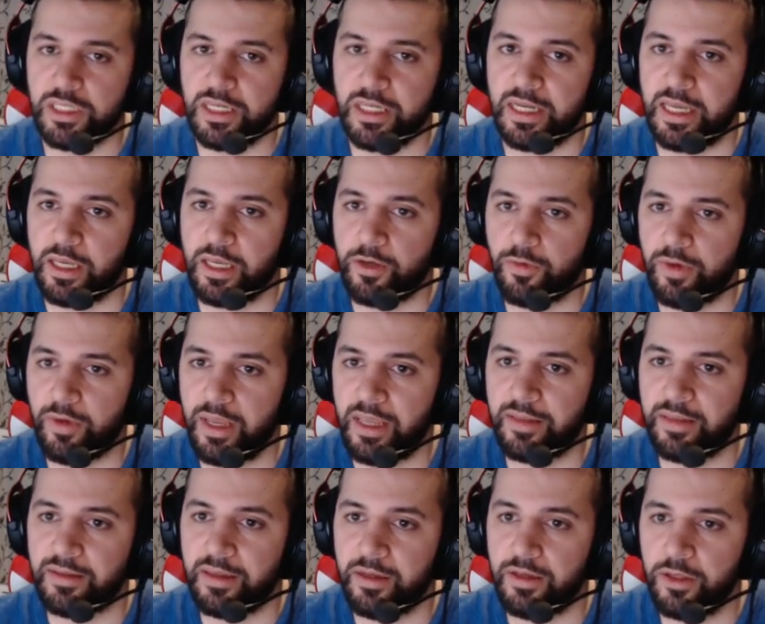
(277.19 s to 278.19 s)
and I
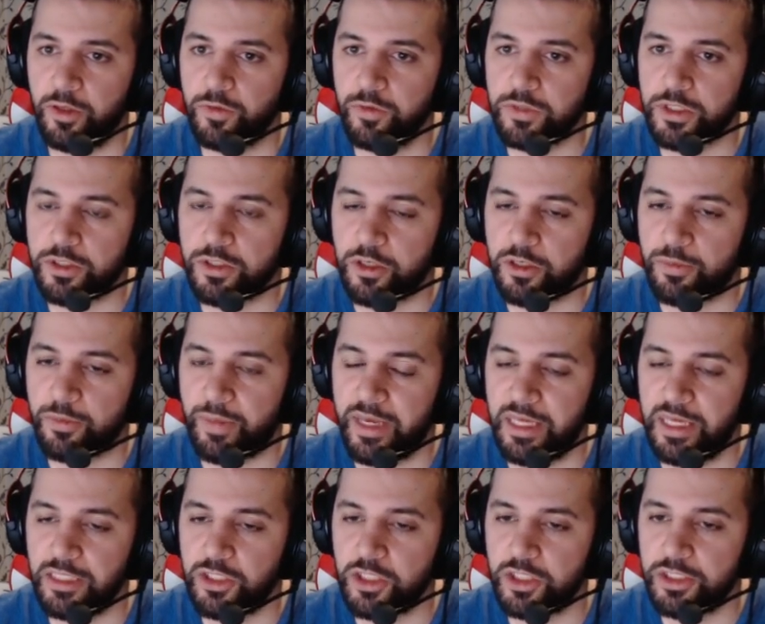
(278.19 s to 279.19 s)
create a new start
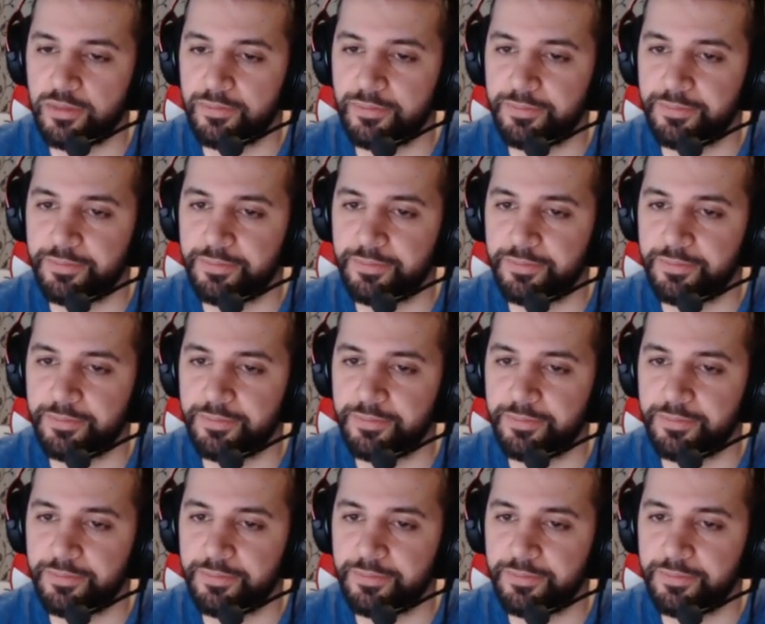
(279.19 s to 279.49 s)
page